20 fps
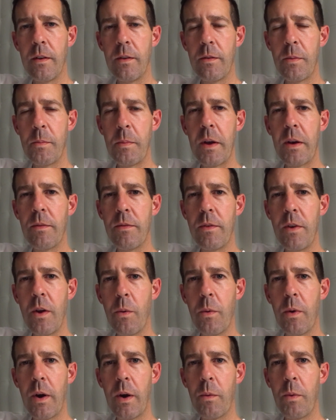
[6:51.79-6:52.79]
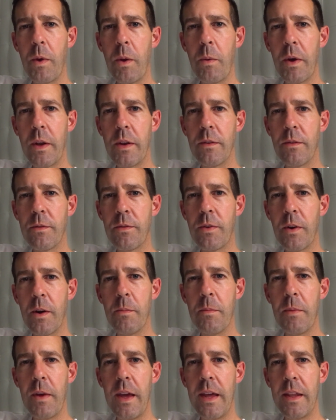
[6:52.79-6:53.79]
From out of nowhere, we went
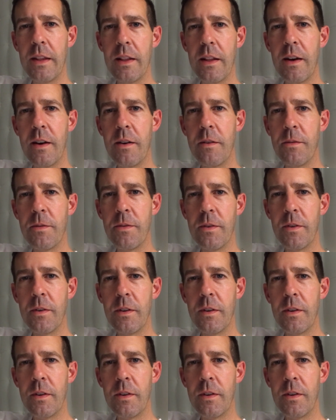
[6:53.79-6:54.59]
from in love